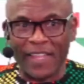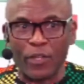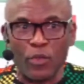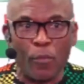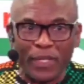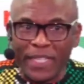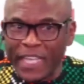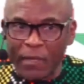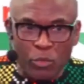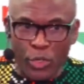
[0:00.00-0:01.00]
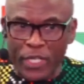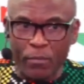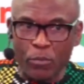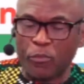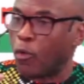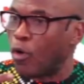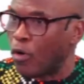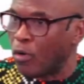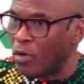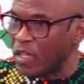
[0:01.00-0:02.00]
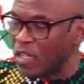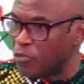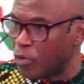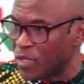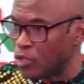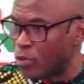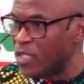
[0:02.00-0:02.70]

that nobody came to him for information.